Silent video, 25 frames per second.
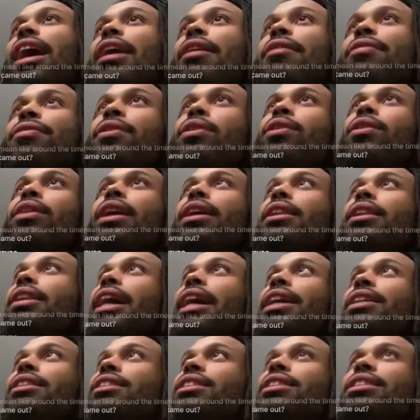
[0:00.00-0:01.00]
I feel like
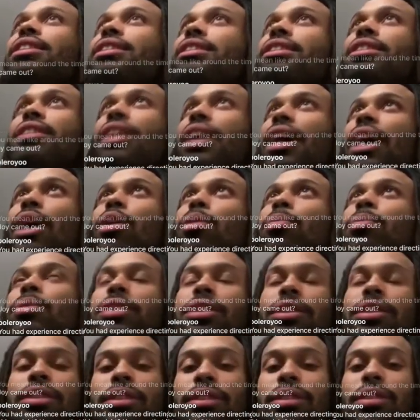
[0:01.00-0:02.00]
that just
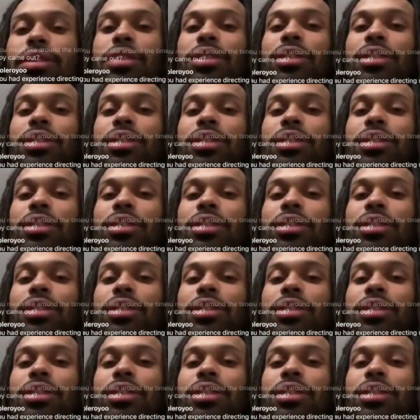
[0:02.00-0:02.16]
helped